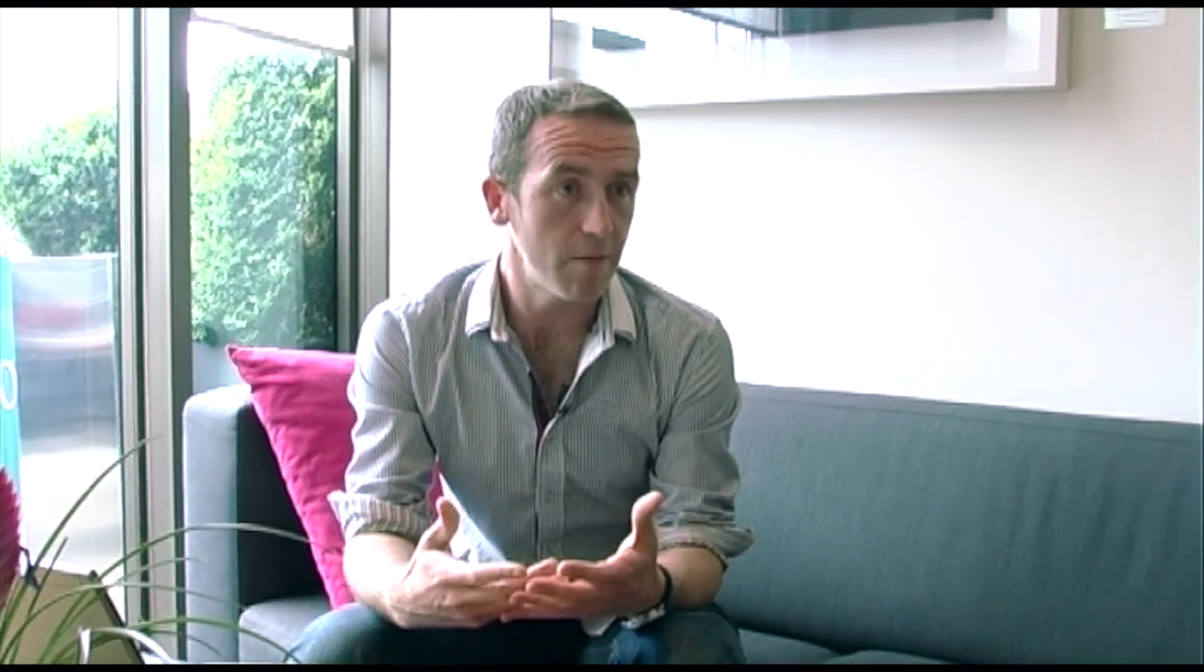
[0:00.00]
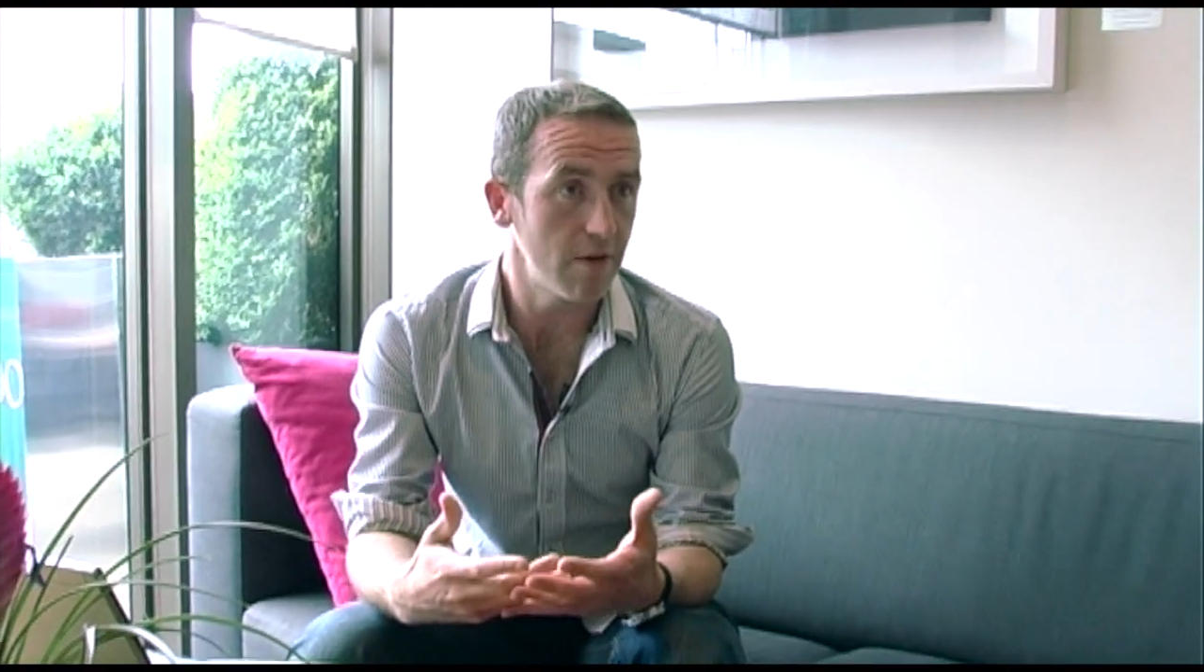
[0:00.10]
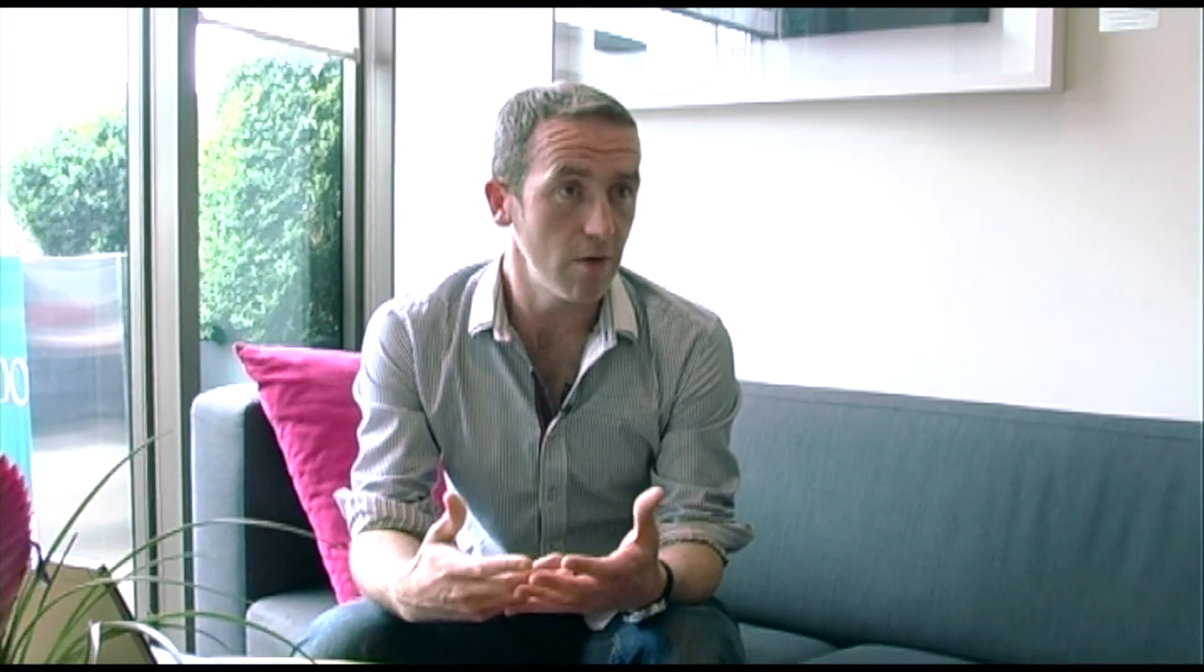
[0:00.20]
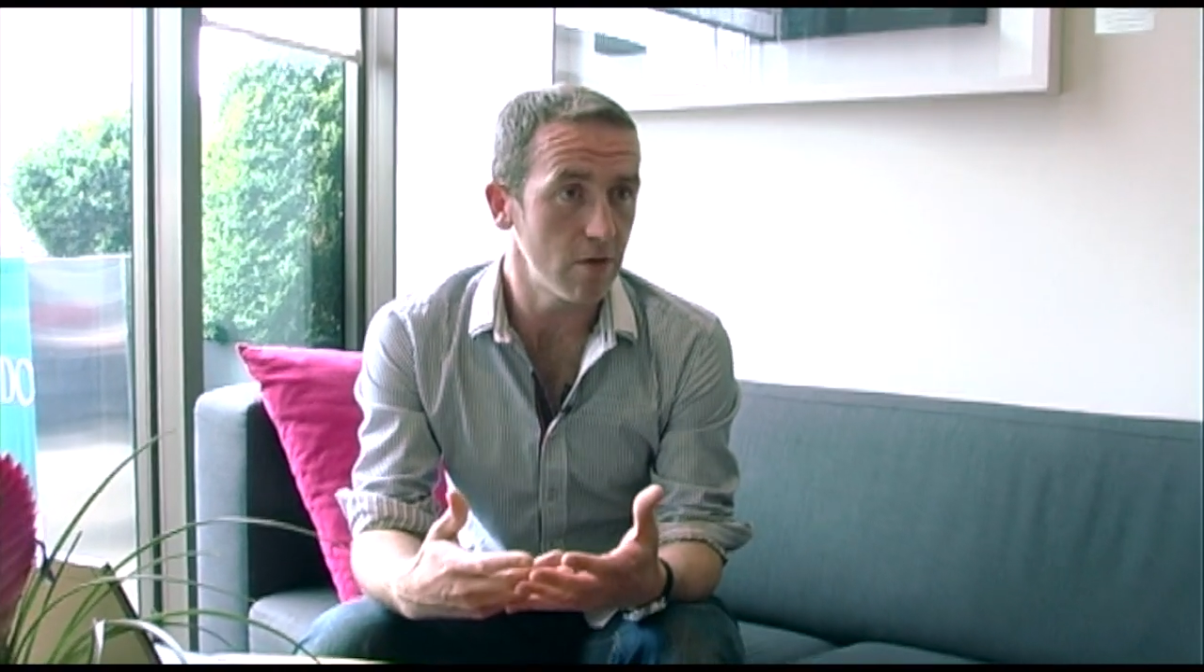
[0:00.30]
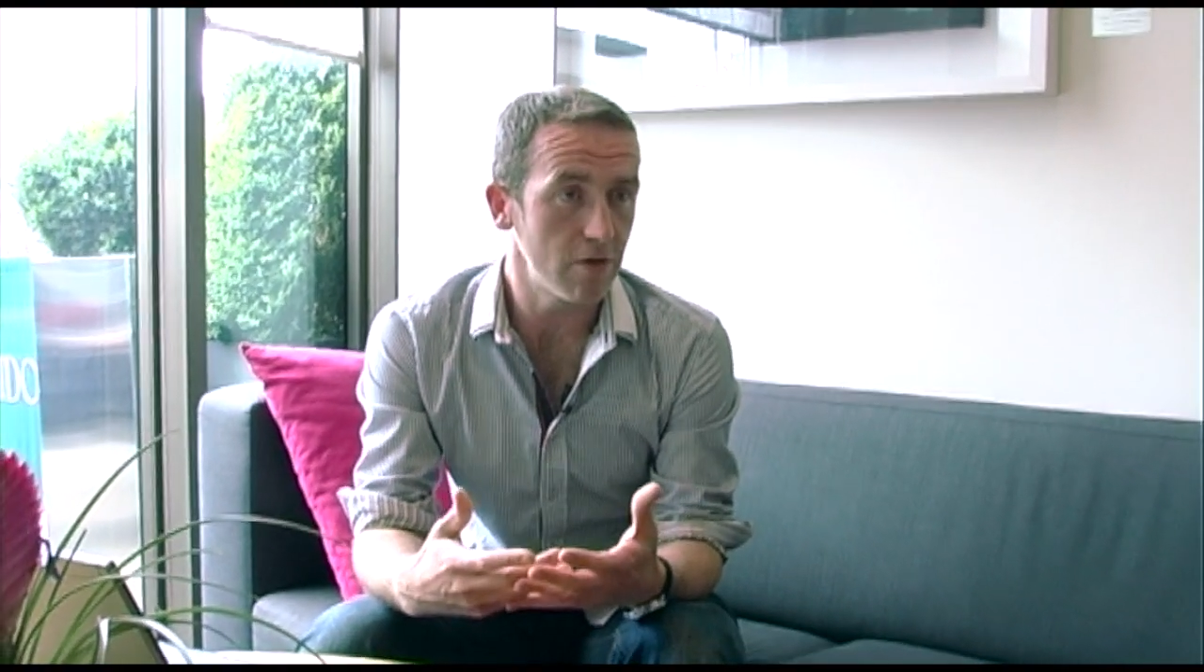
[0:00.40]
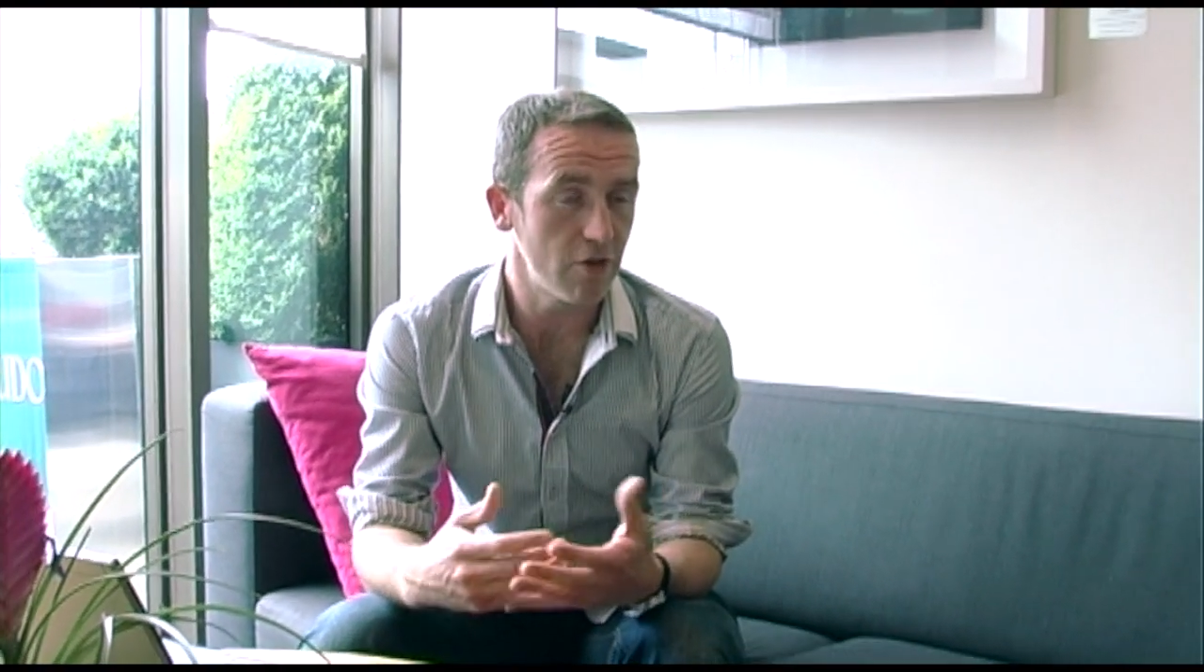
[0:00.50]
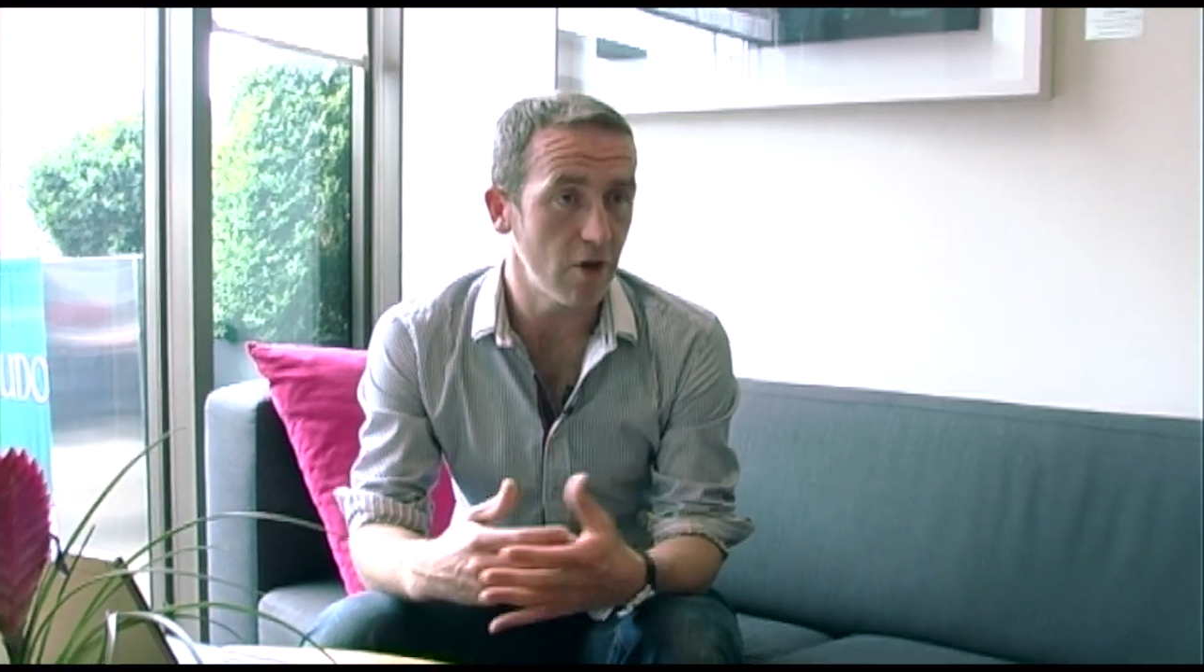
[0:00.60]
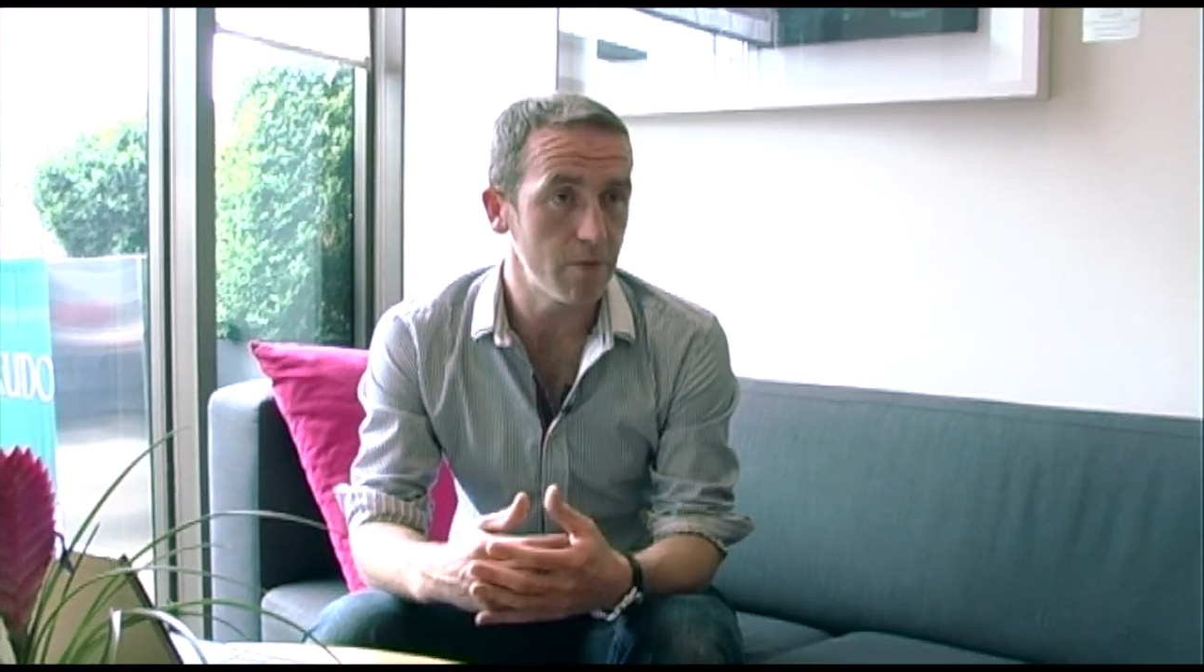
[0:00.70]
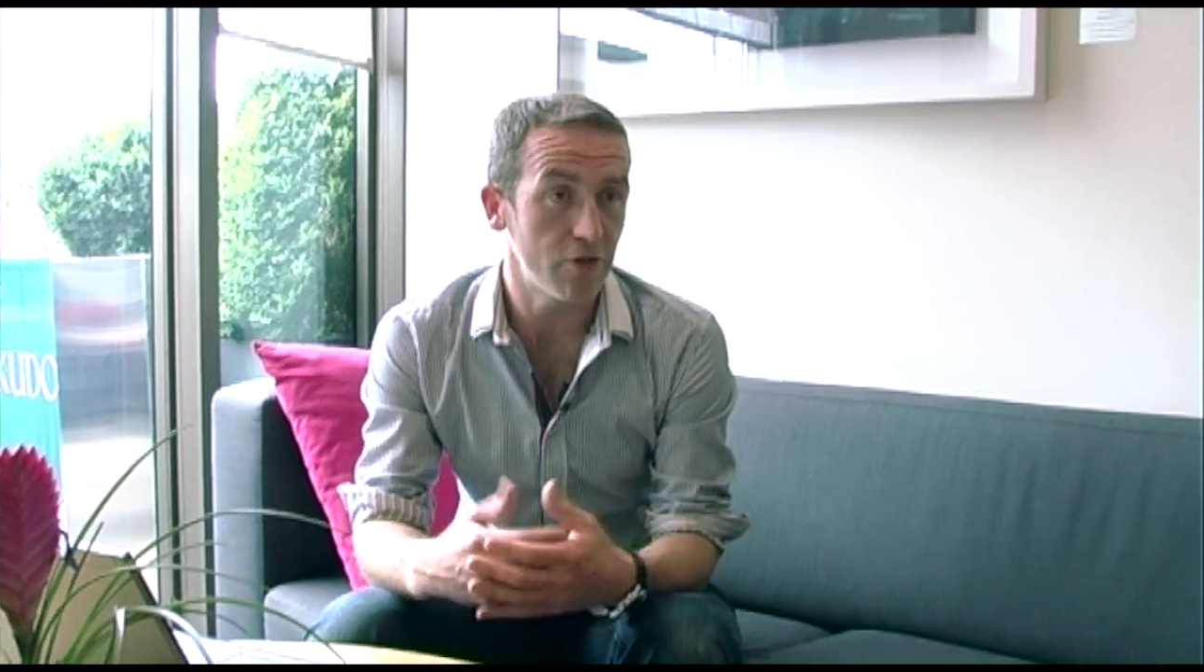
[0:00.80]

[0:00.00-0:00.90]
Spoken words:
to do their job,